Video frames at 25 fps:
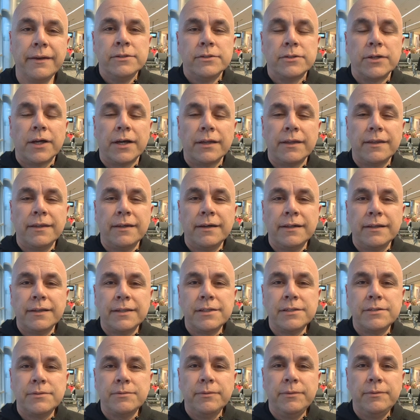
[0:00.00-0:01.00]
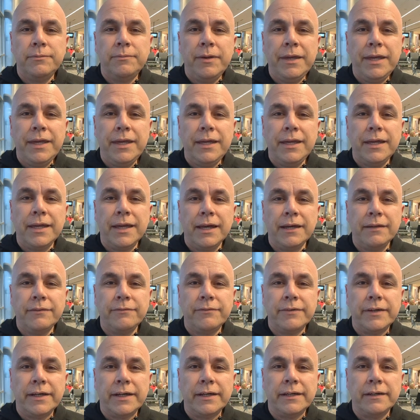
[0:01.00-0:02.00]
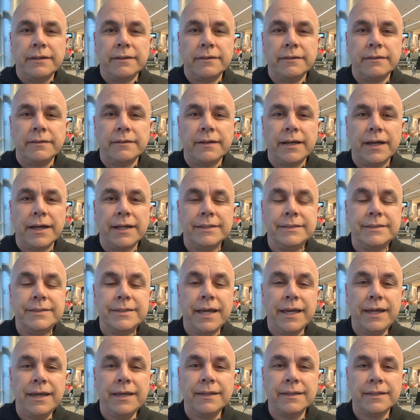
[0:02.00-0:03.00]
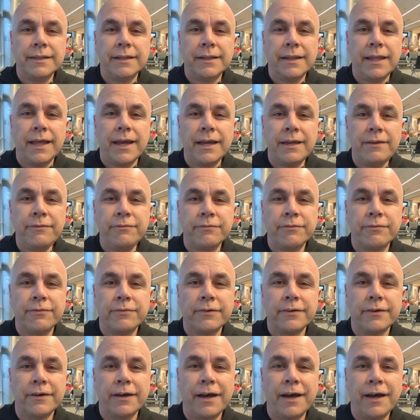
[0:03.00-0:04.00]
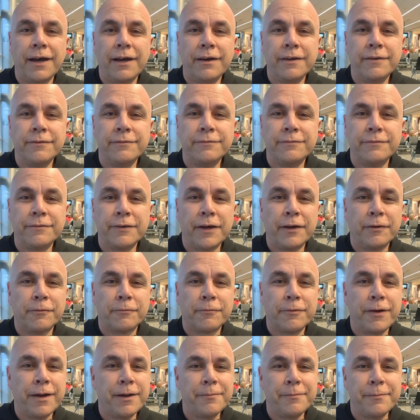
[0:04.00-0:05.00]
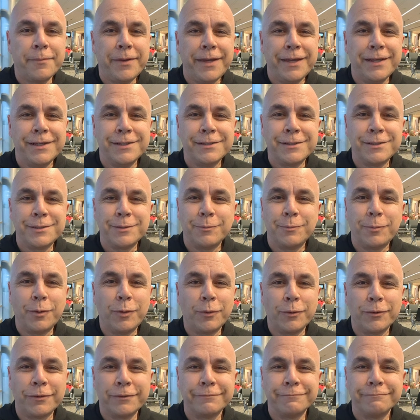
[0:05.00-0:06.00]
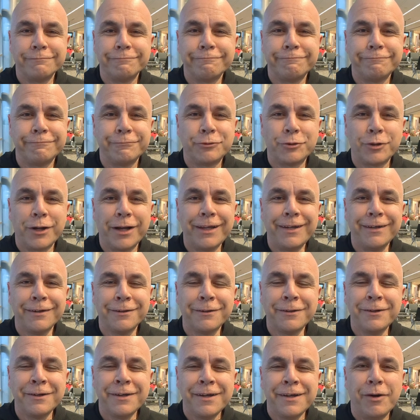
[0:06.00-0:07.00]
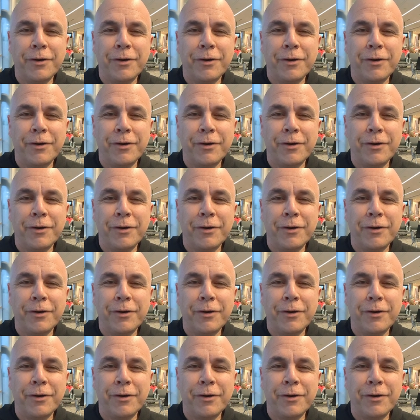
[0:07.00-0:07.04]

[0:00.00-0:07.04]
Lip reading: So I thought this would be kind of a day in the life of a RouteMan support trainer.